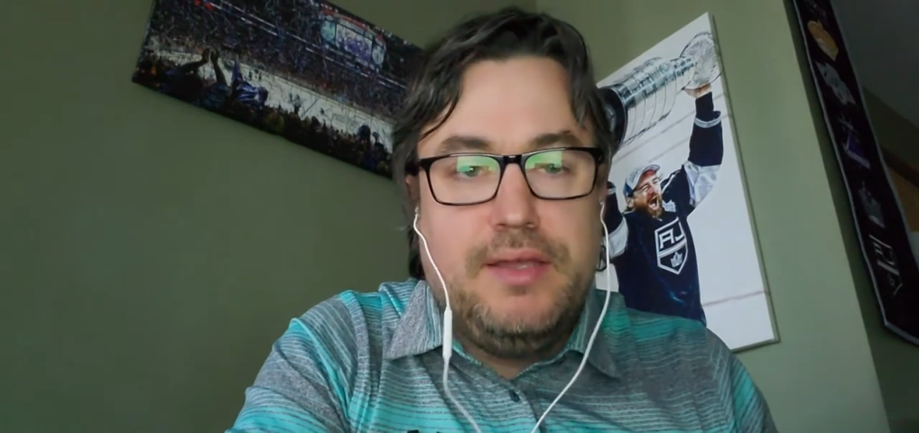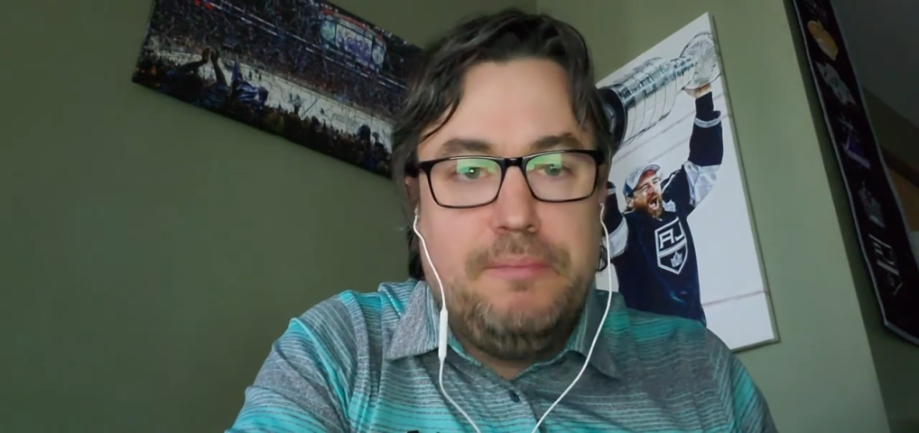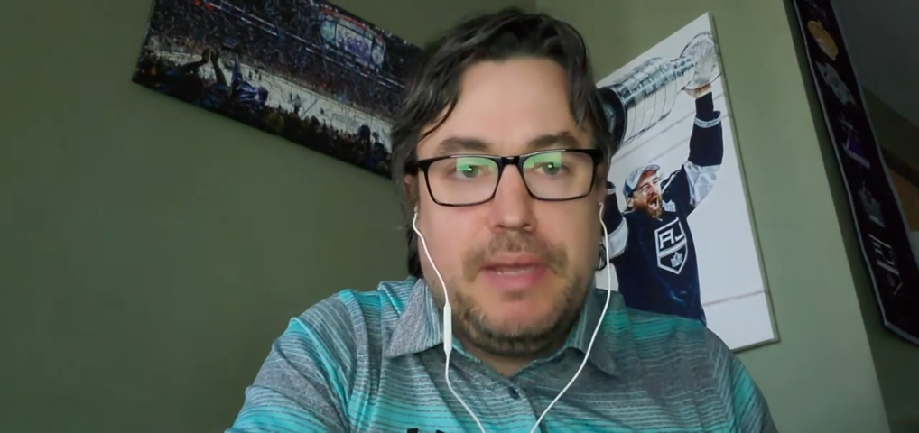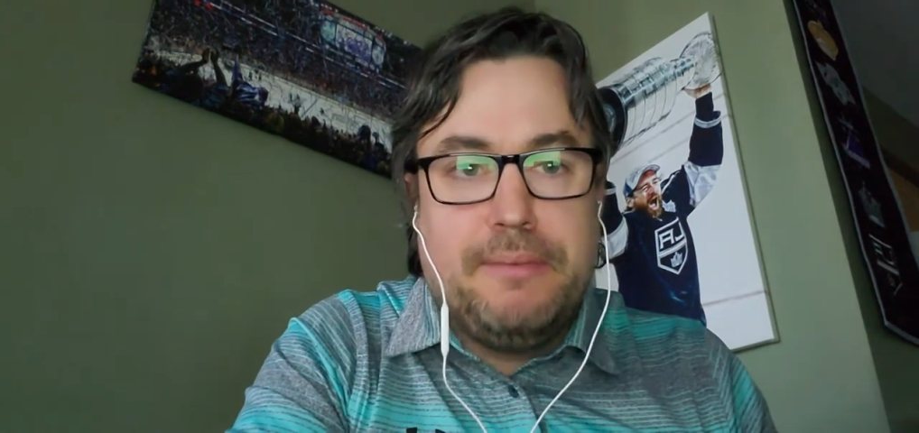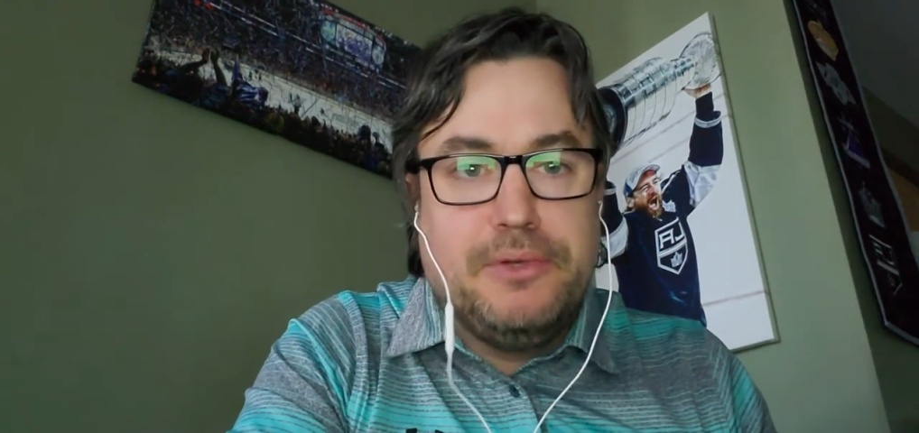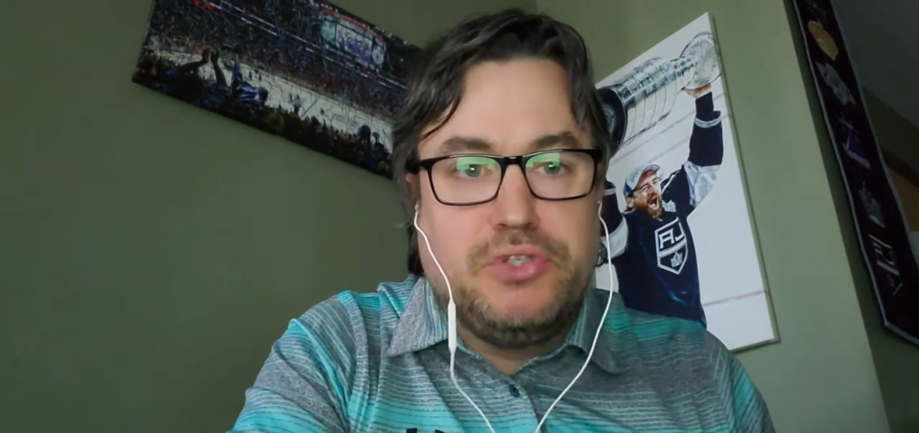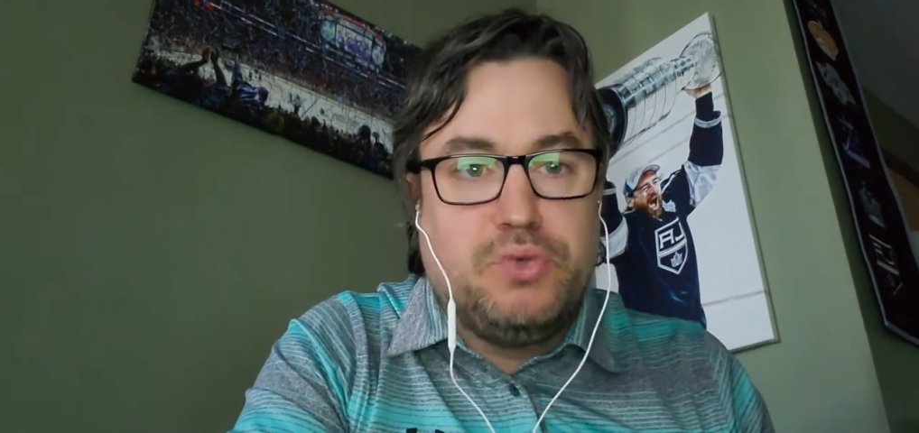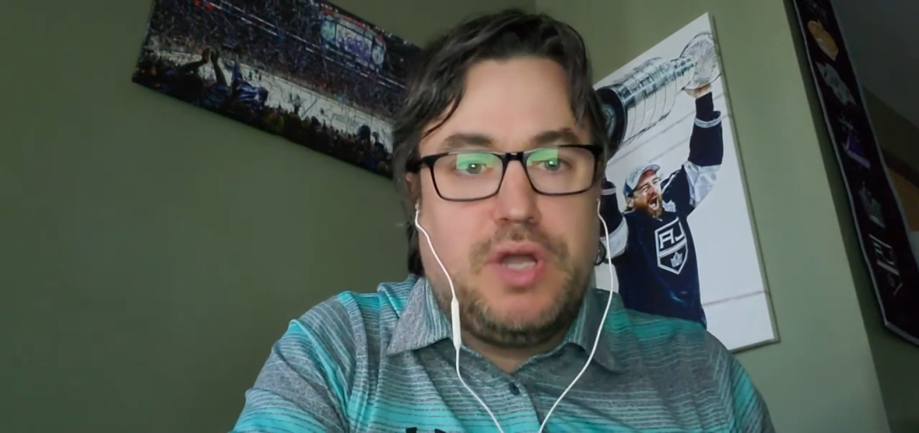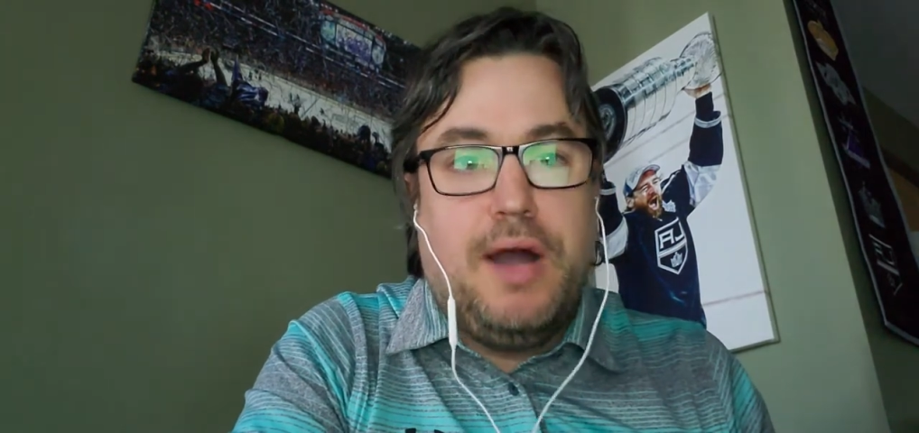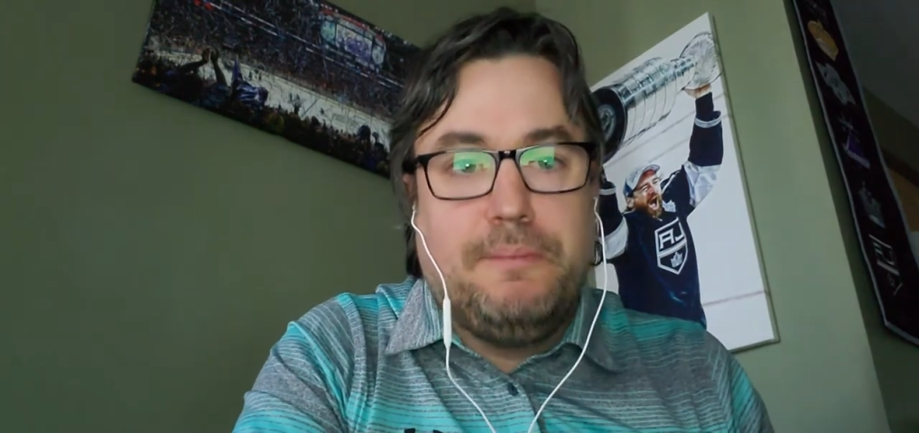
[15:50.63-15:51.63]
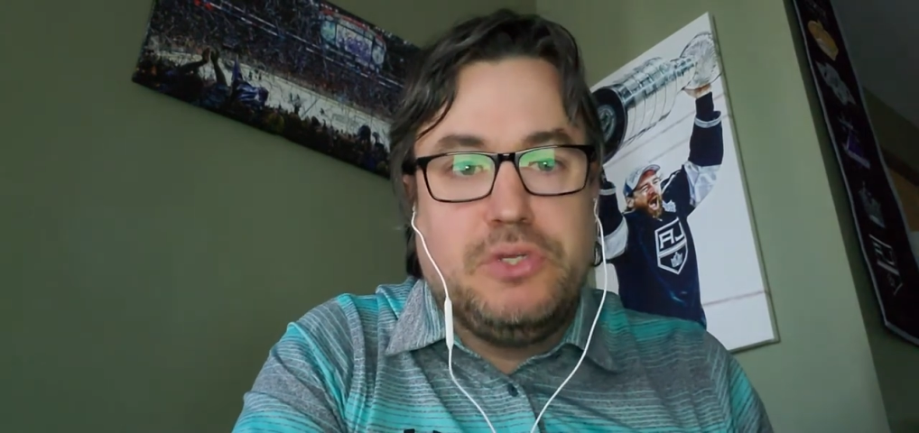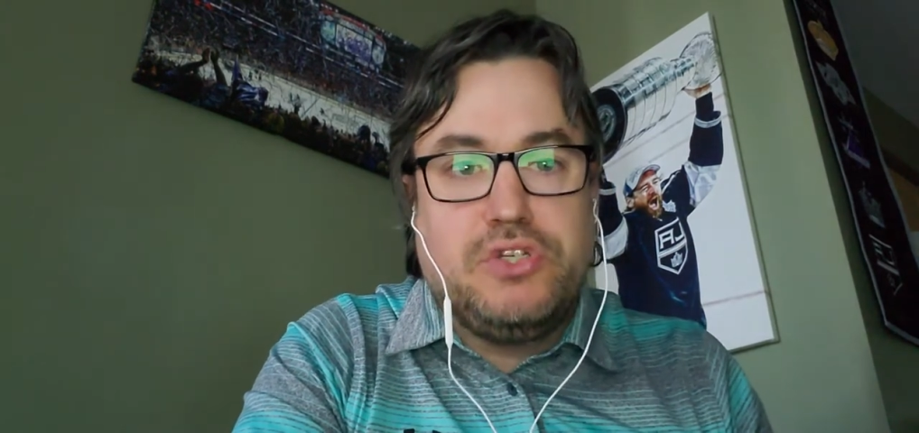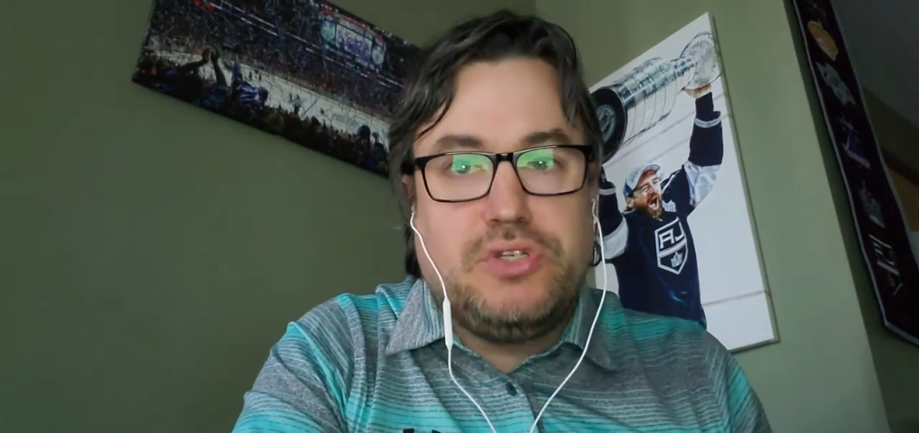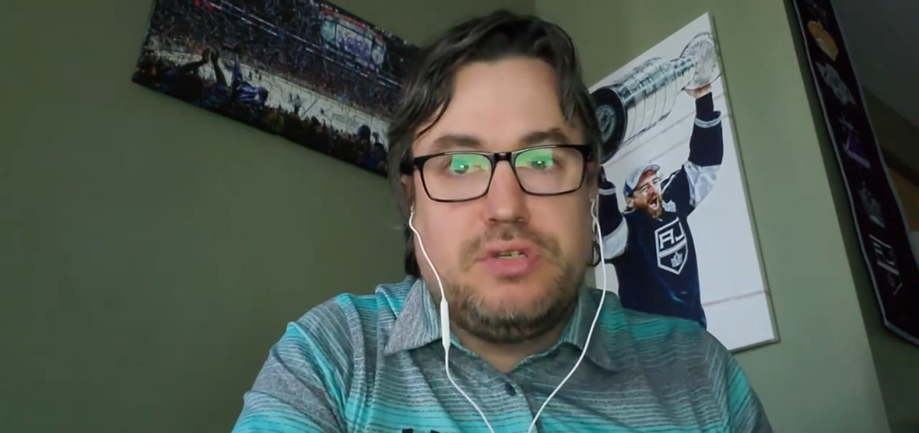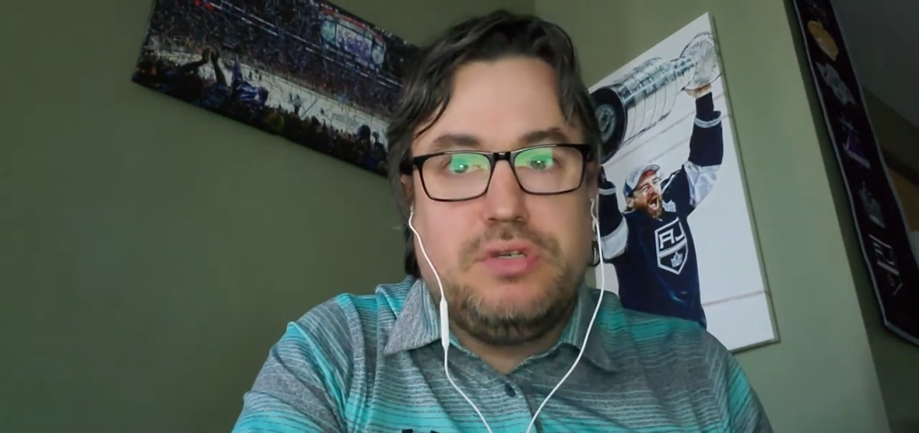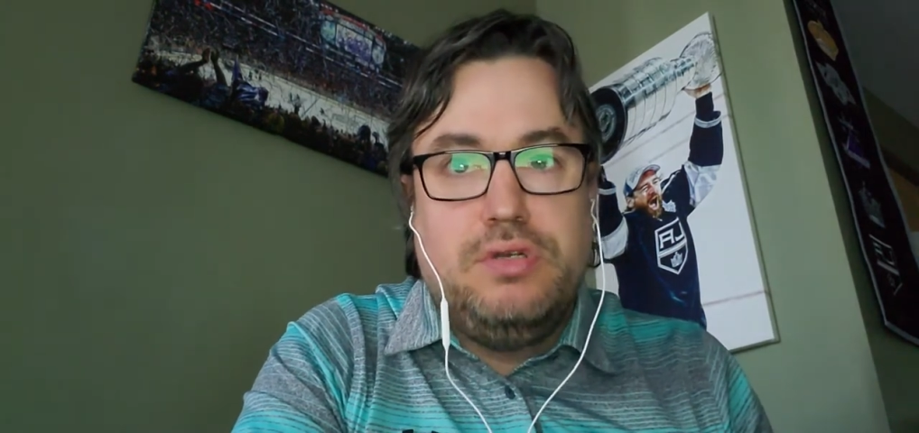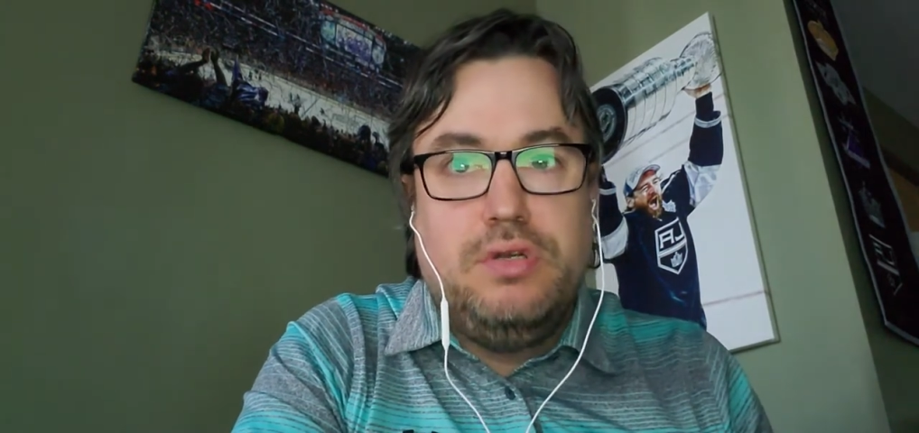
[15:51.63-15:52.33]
be able to accomplish